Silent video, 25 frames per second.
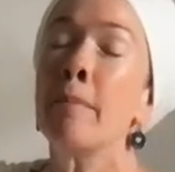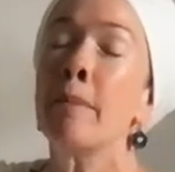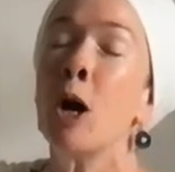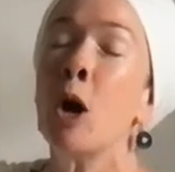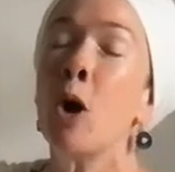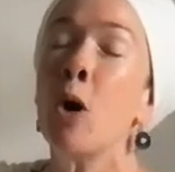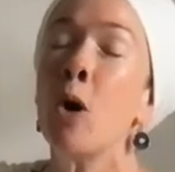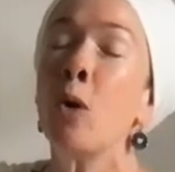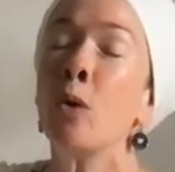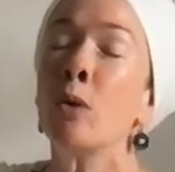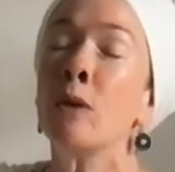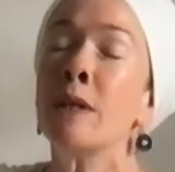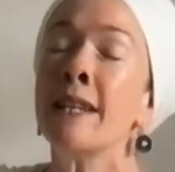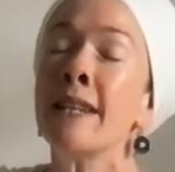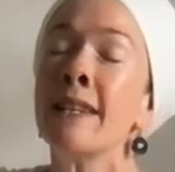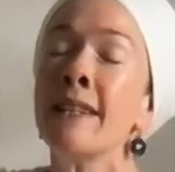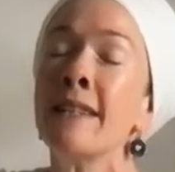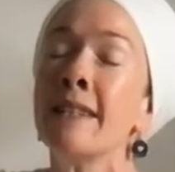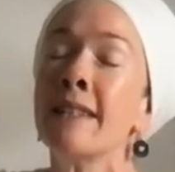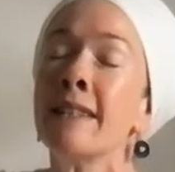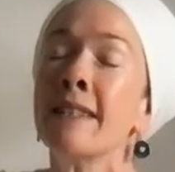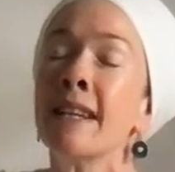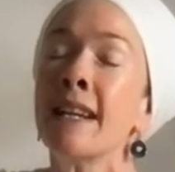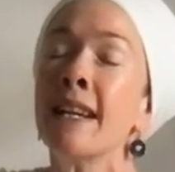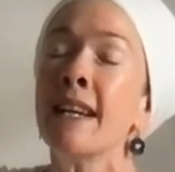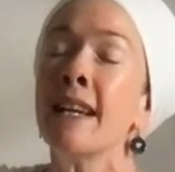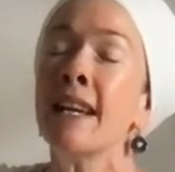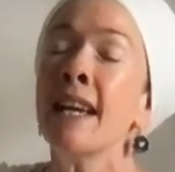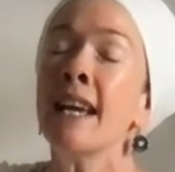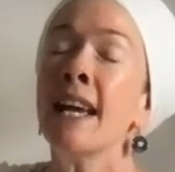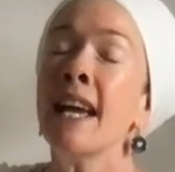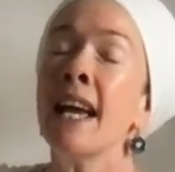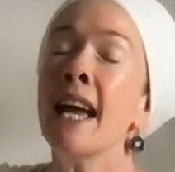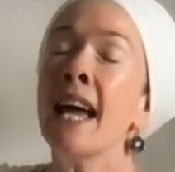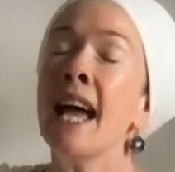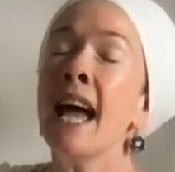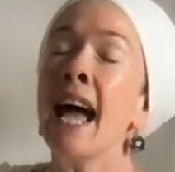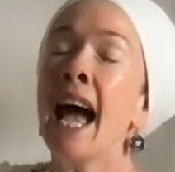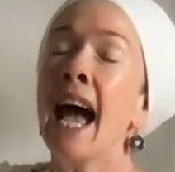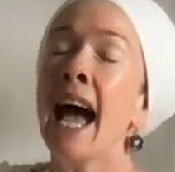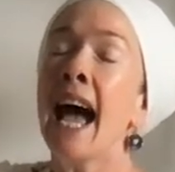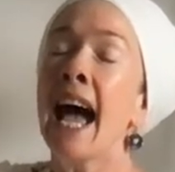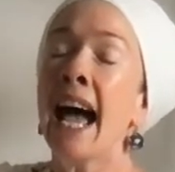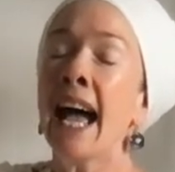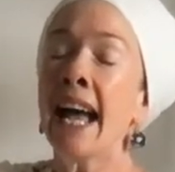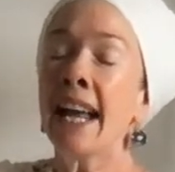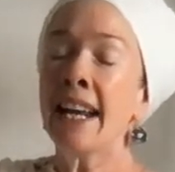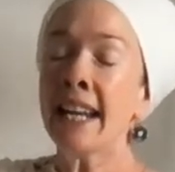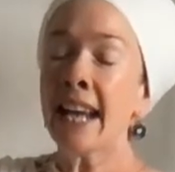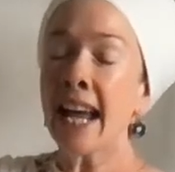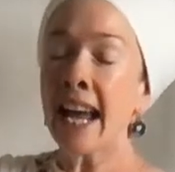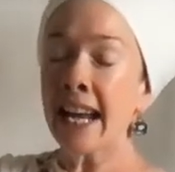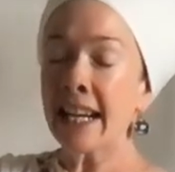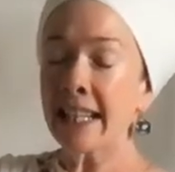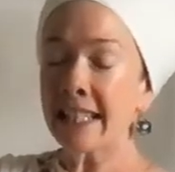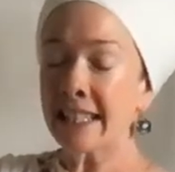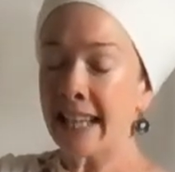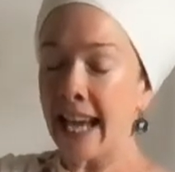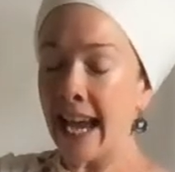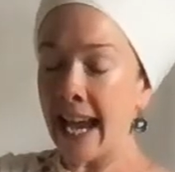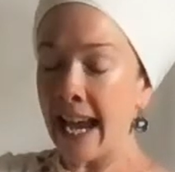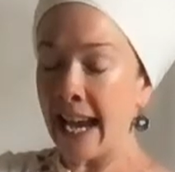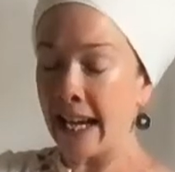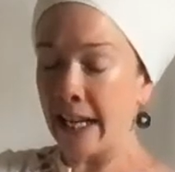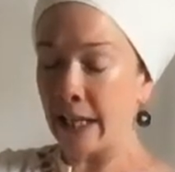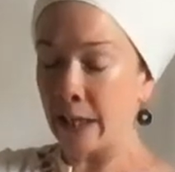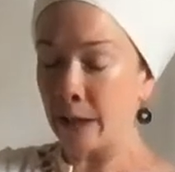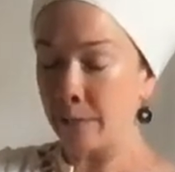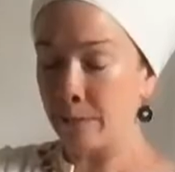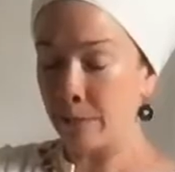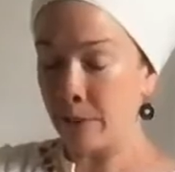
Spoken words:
Hold it and exhale,